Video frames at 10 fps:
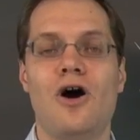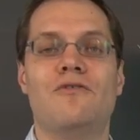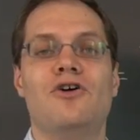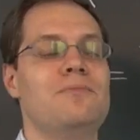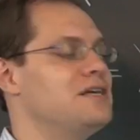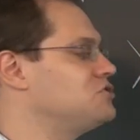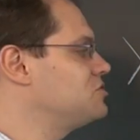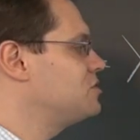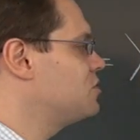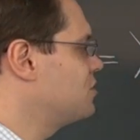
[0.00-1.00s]
Of all
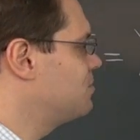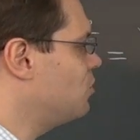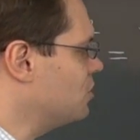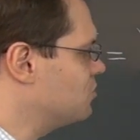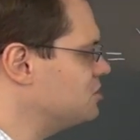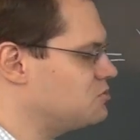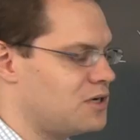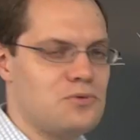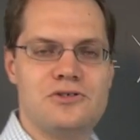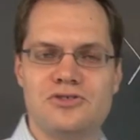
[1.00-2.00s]
matrices on the board, which
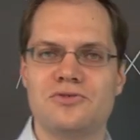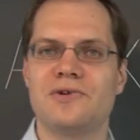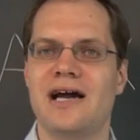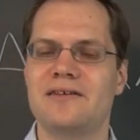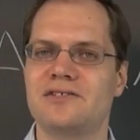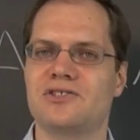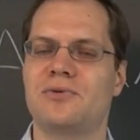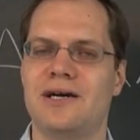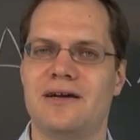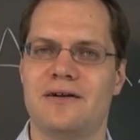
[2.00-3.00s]
one would you rather
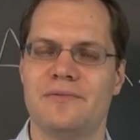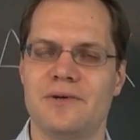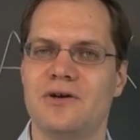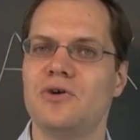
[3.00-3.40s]
square?